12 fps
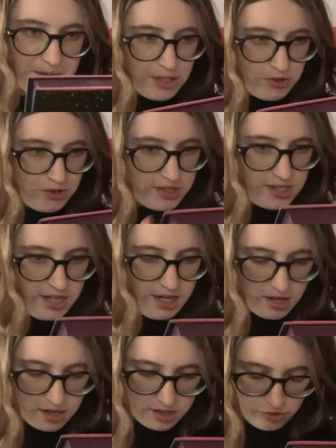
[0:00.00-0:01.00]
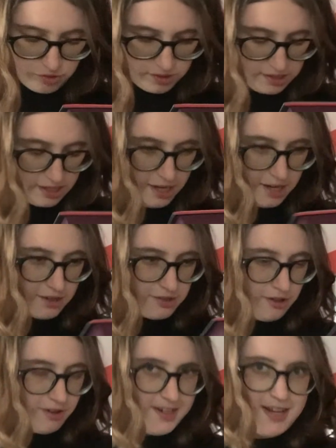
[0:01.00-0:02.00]
Interesting, interesting.
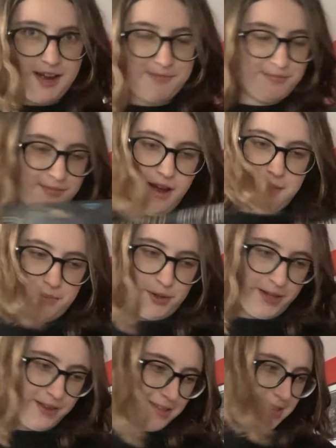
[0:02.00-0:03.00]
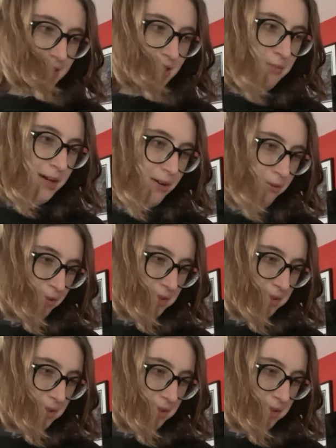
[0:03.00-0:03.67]
Sorry, I'm putting this to my own.